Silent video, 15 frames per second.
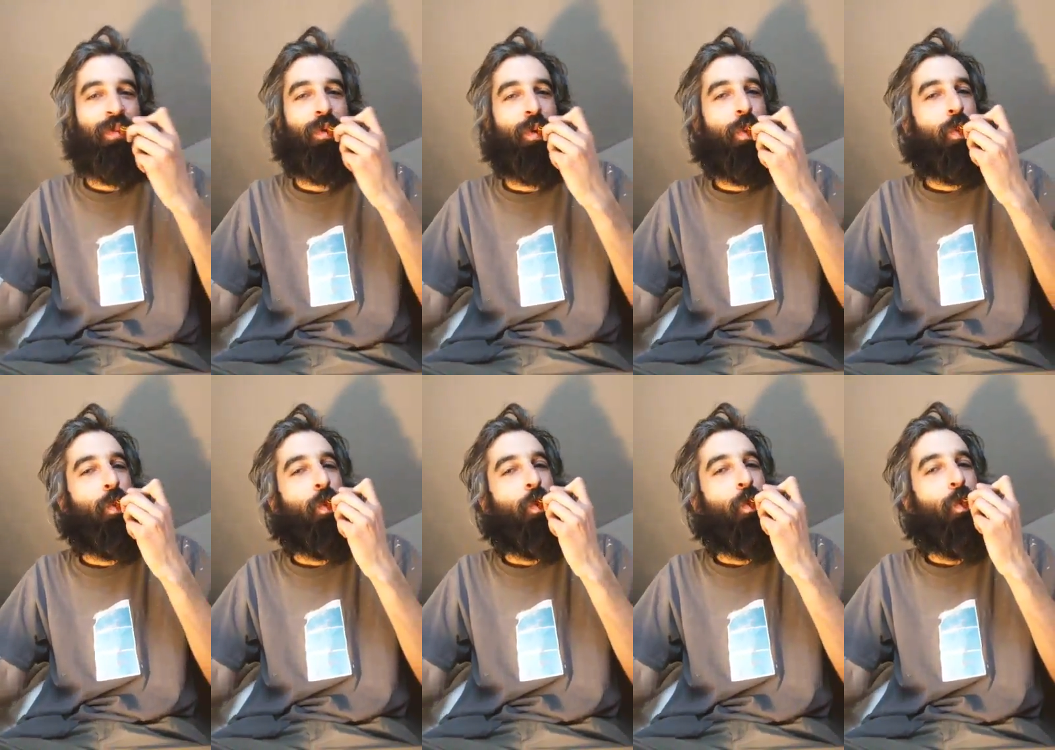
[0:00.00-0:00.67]

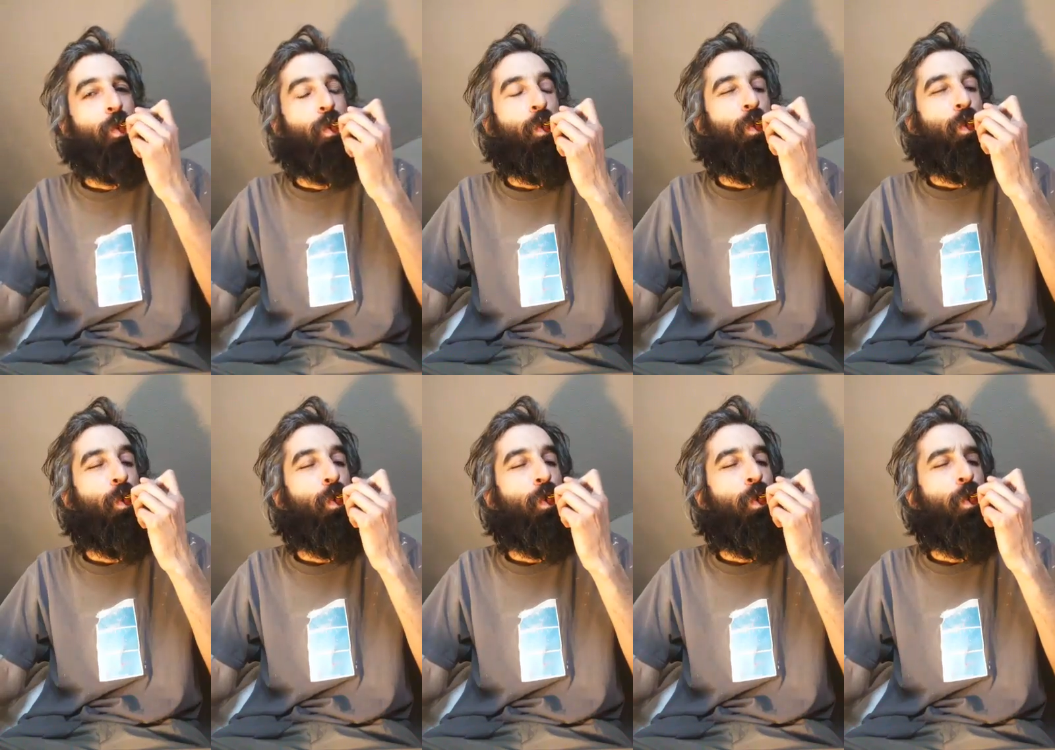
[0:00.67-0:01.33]

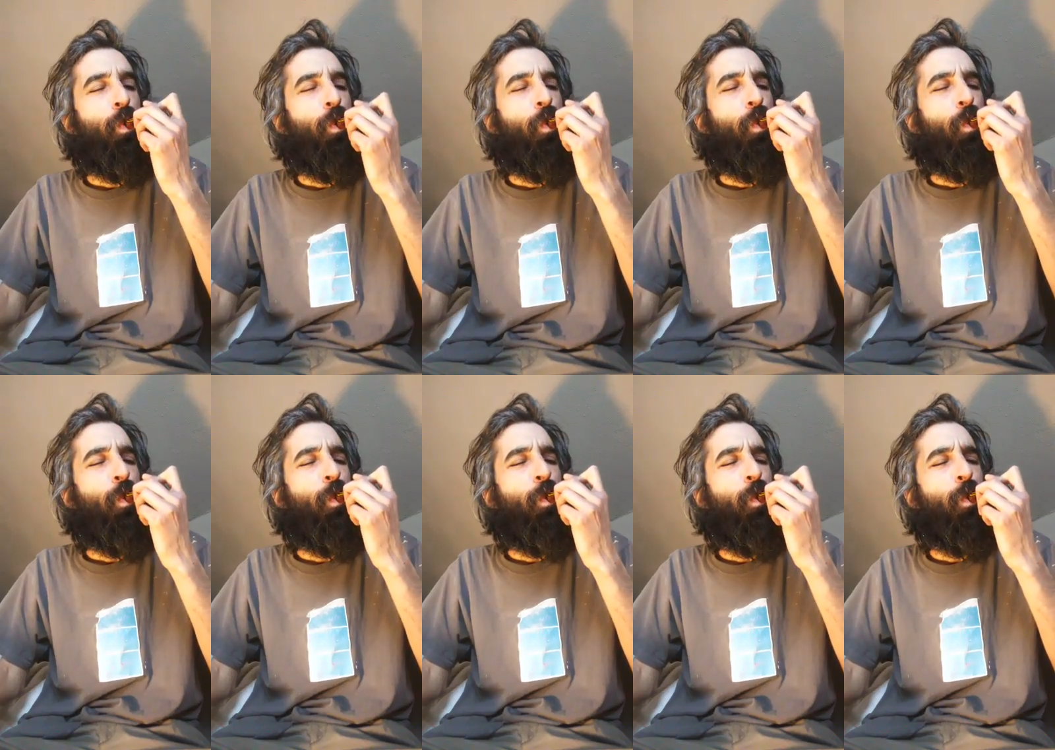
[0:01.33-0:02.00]

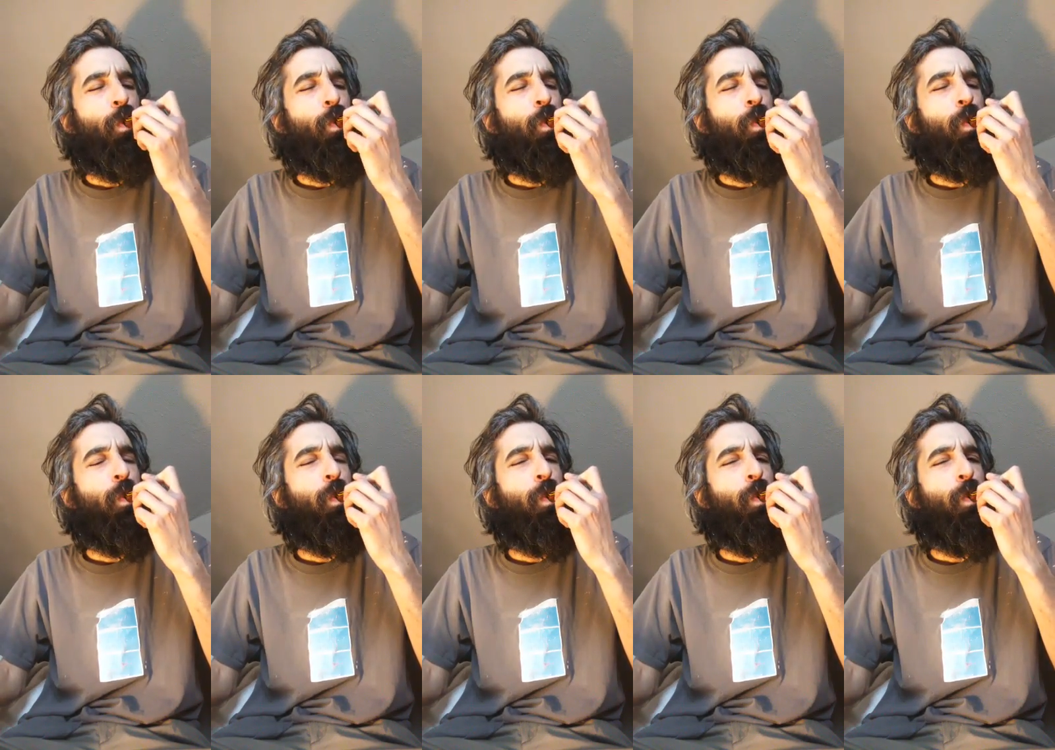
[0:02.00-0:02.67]

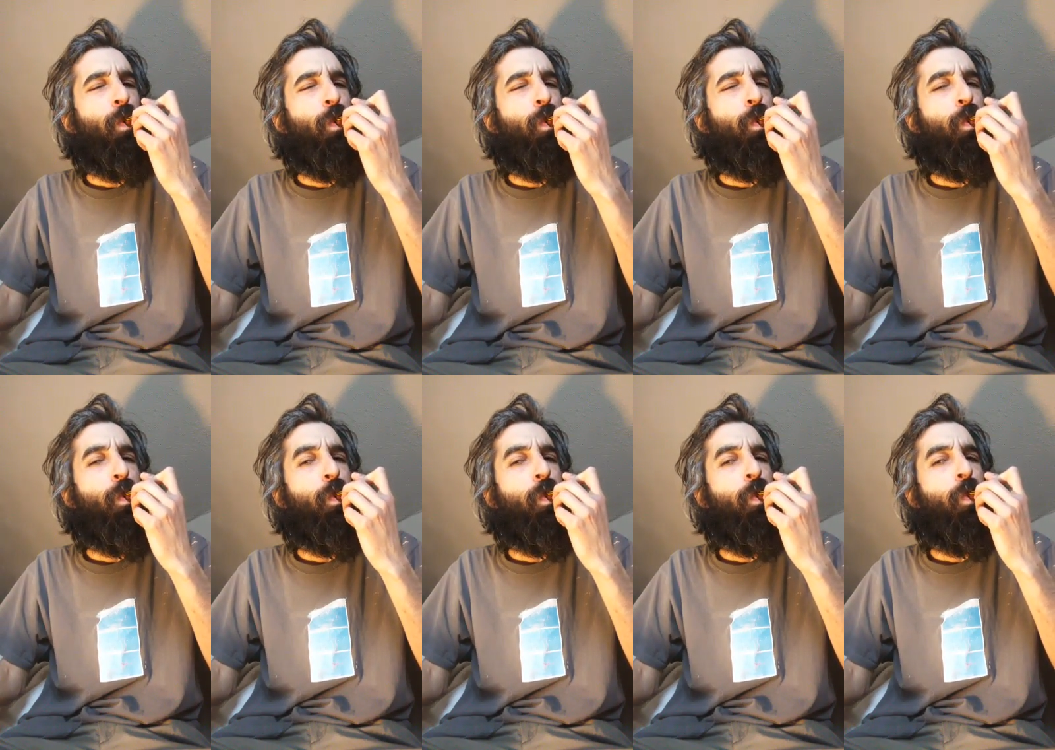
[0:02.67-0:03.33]

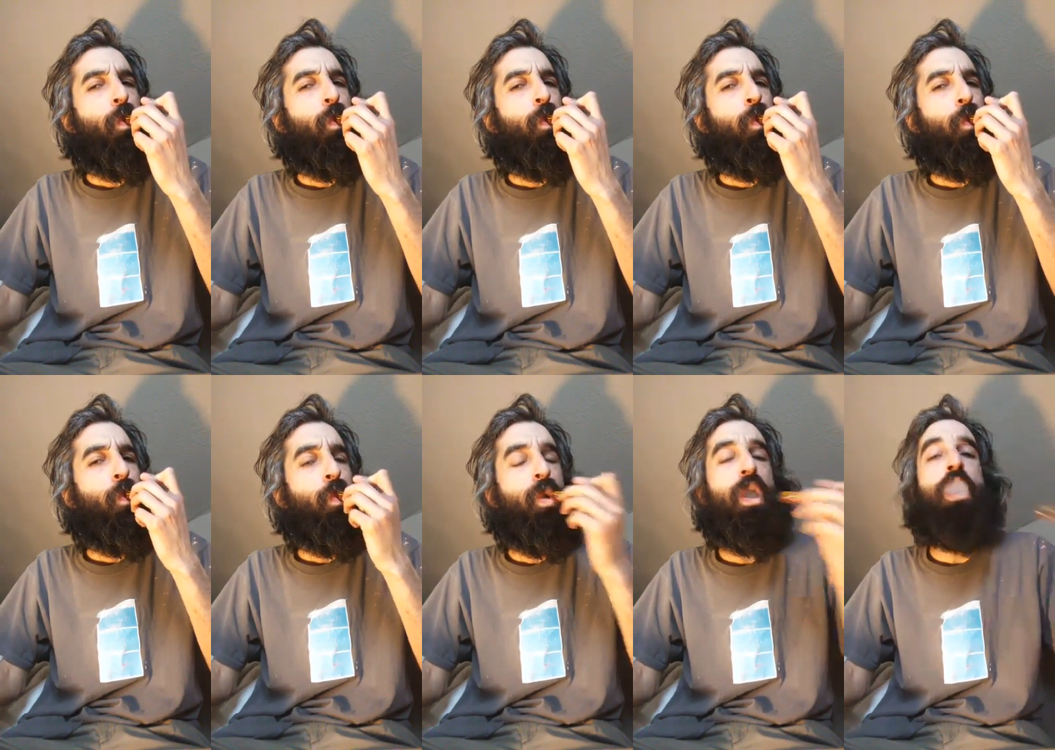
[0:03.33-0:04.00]

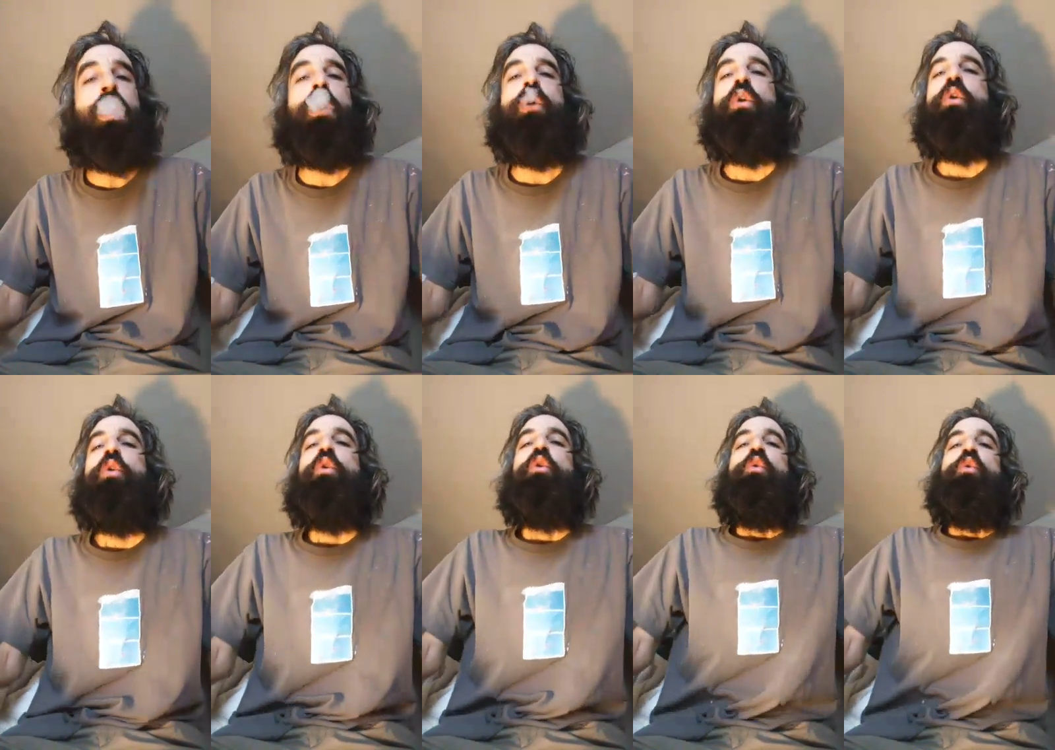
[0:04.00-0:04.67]

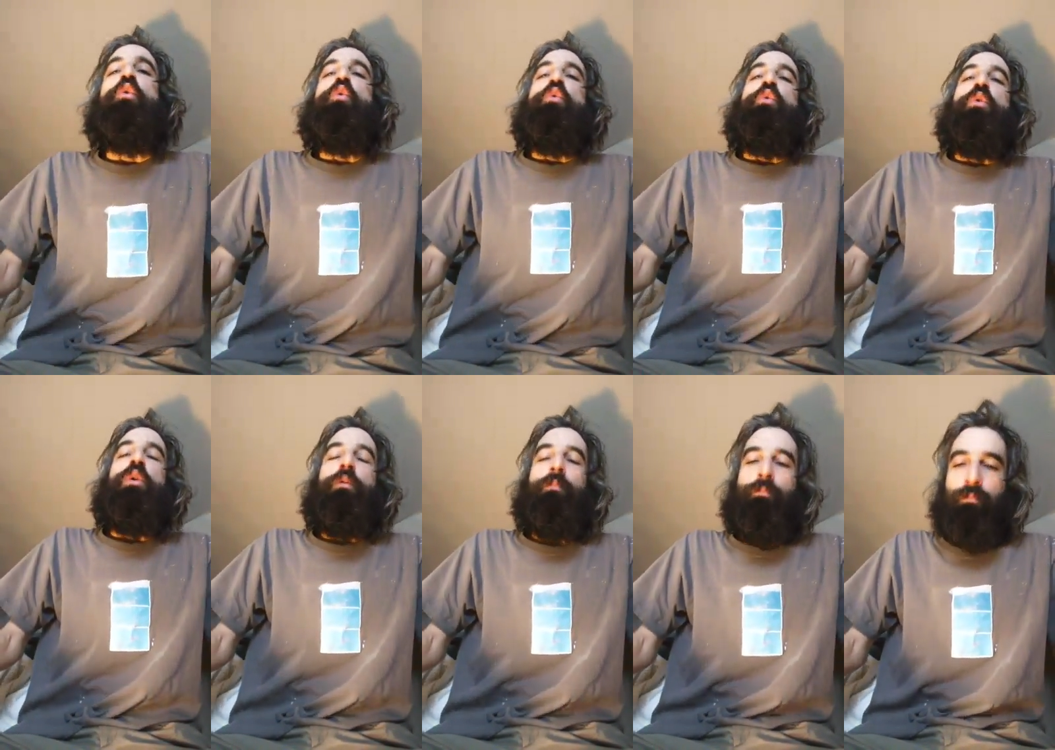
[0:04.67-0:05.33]

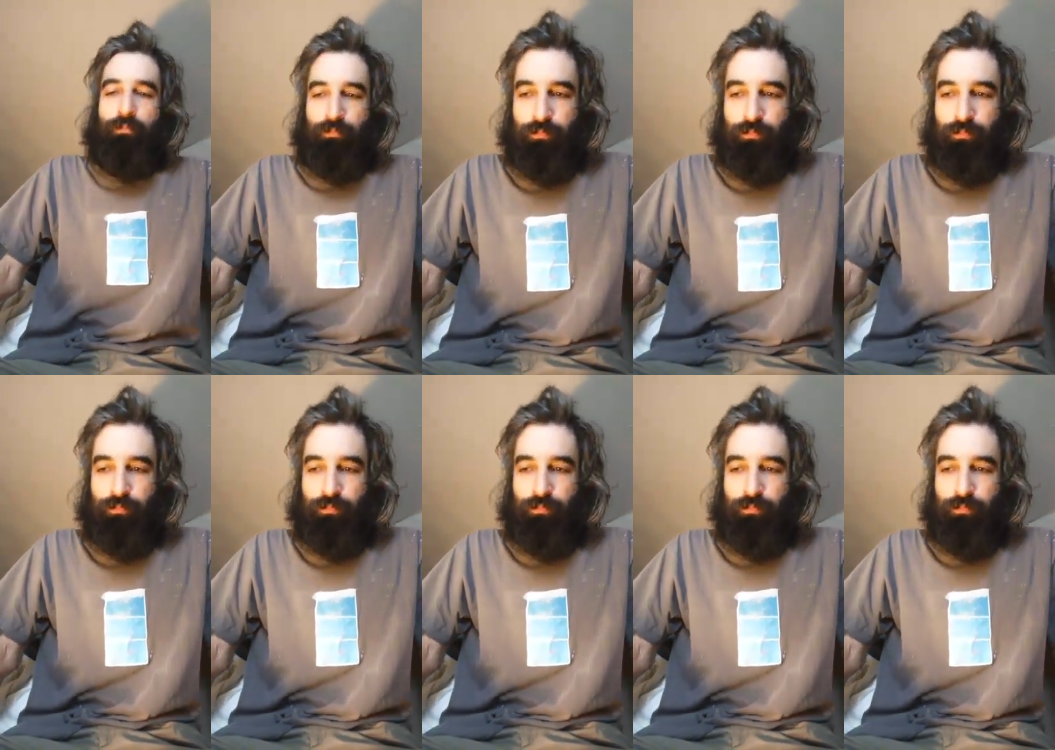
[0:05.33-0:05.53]
No one is speaking in this clip.